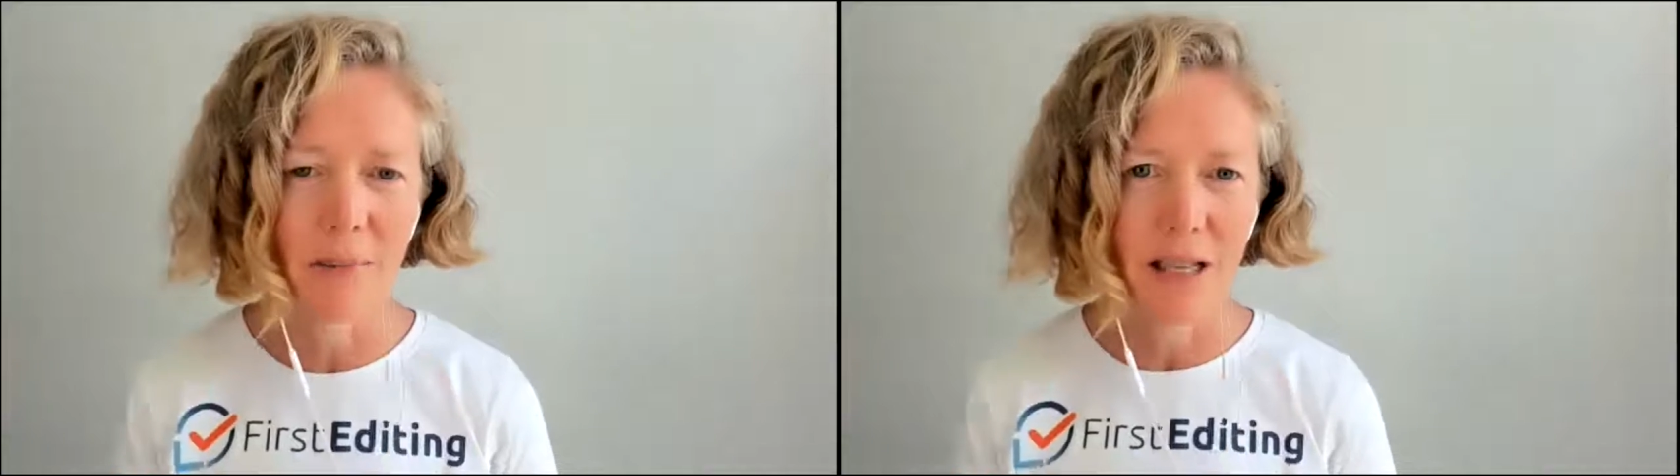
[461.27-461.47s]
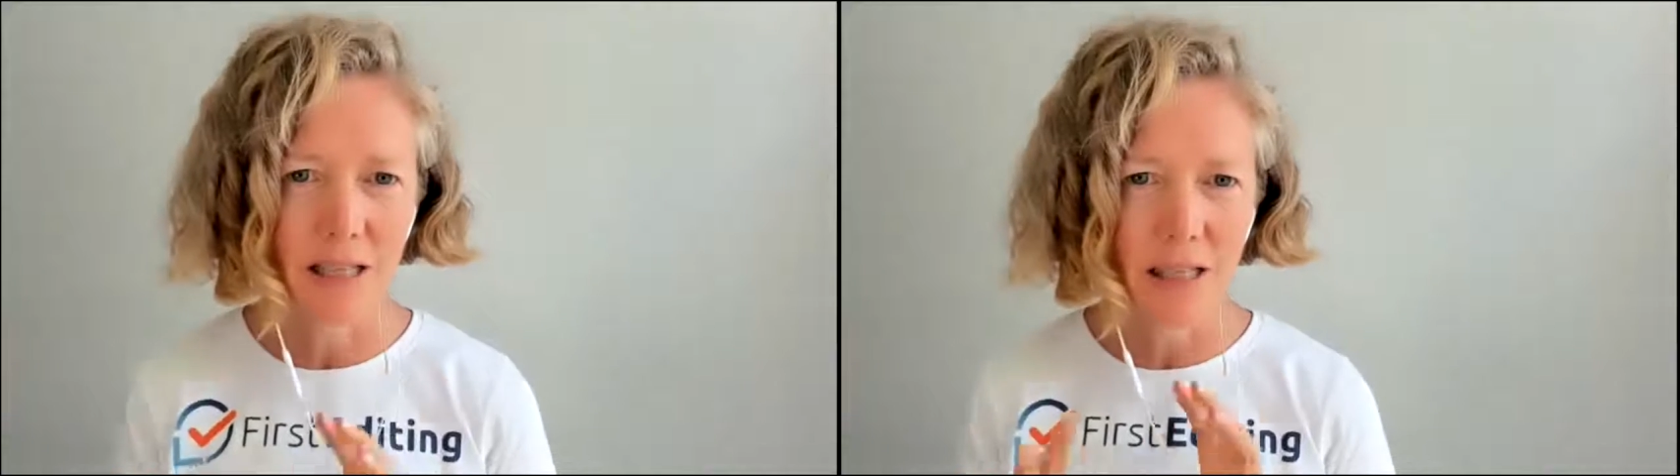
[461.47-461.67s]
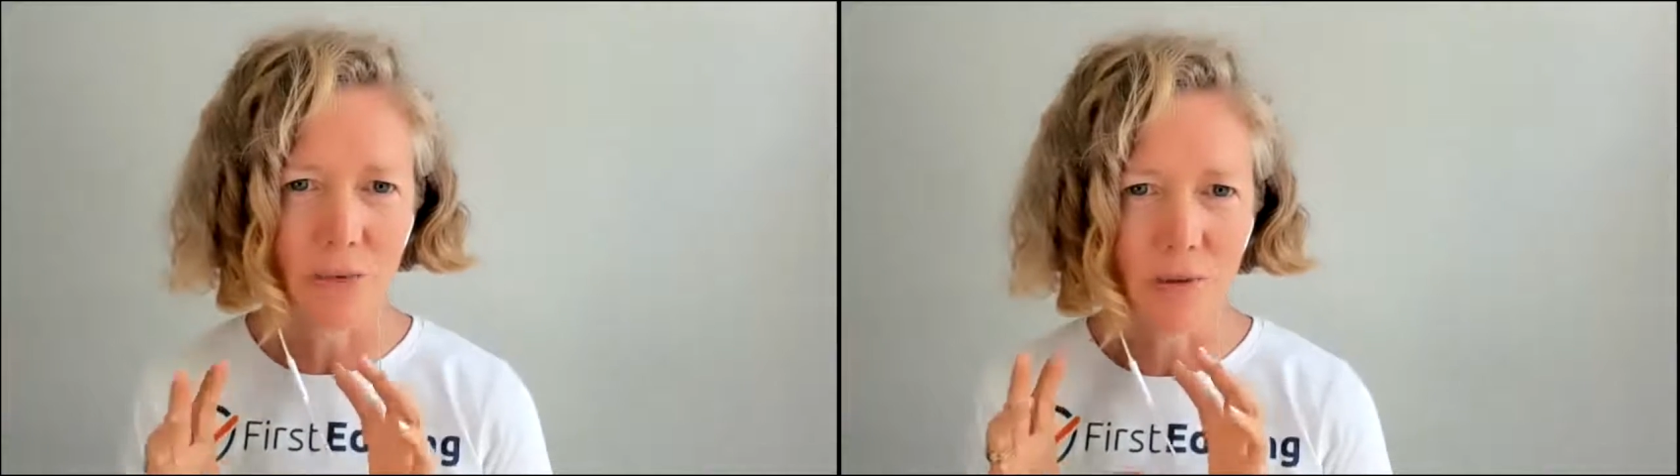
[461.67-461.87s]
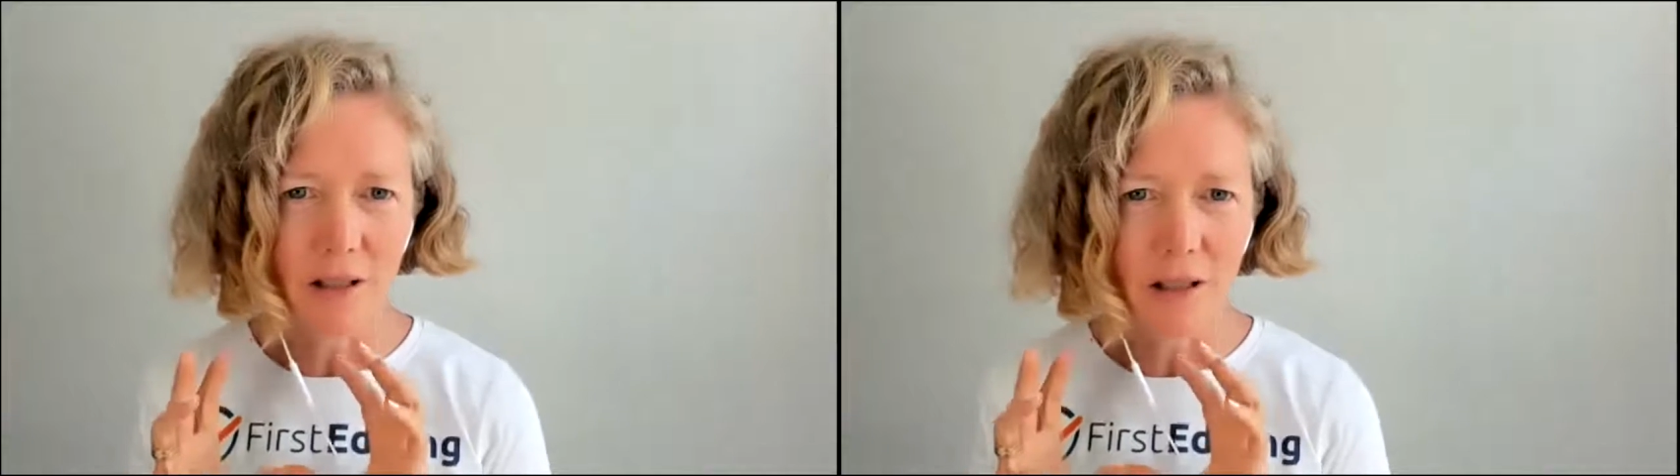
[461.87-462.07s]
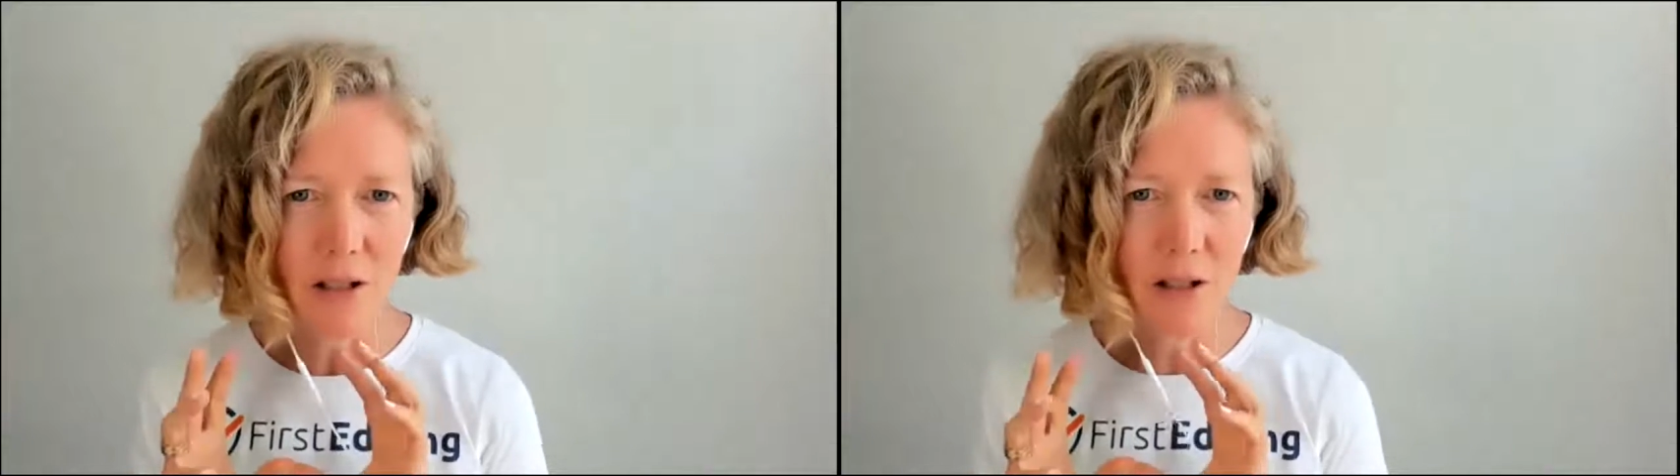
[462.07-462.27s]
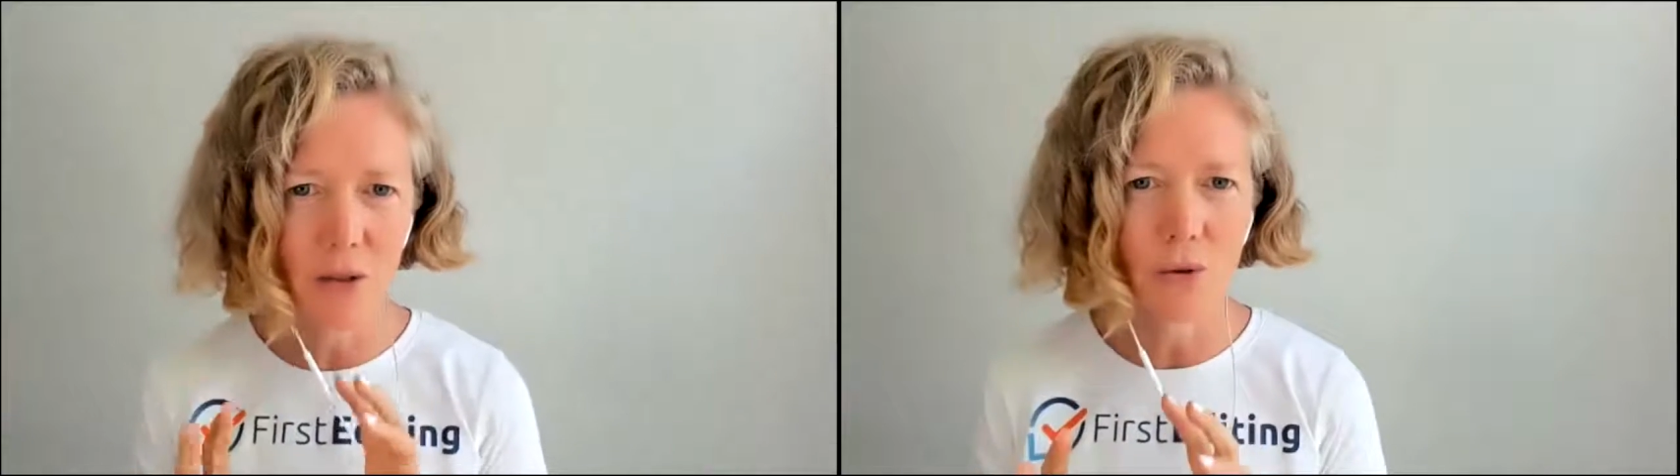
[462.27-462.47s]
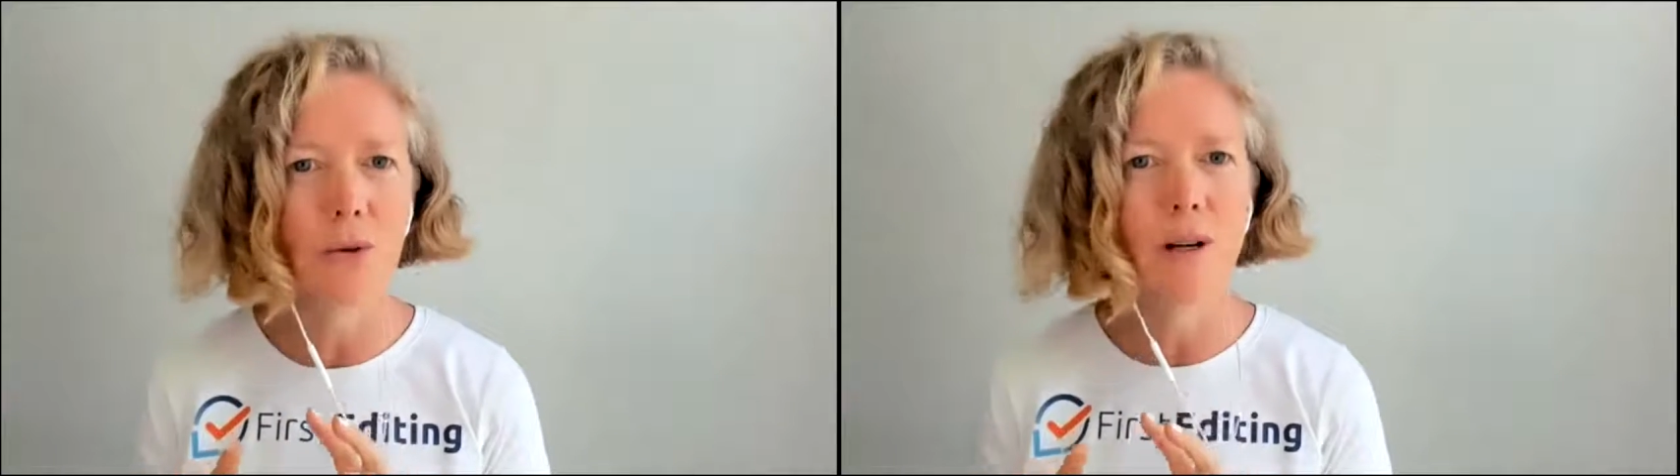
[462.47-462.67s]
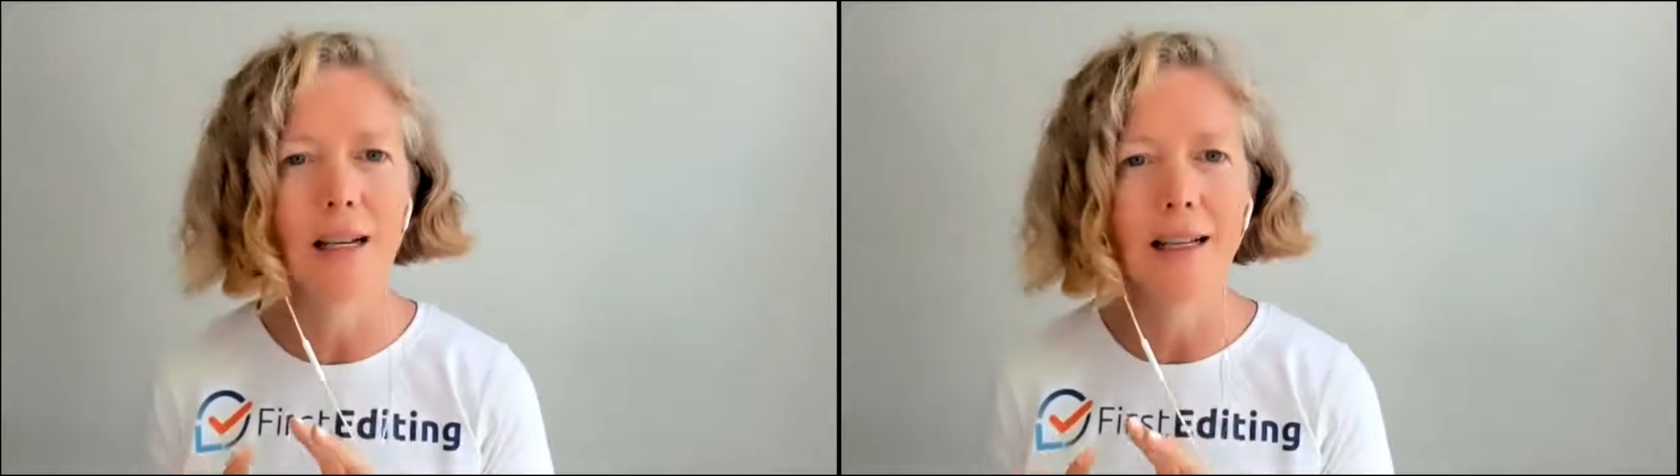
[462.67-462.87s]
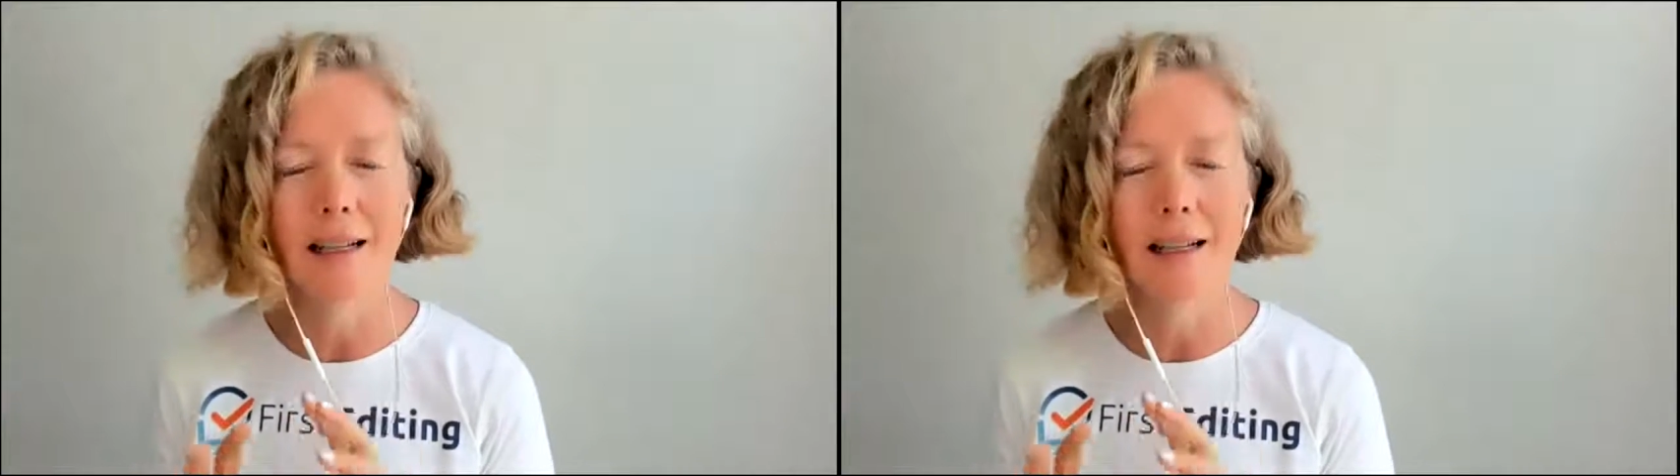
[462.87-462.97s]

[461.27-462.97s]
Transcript: because it's really the story.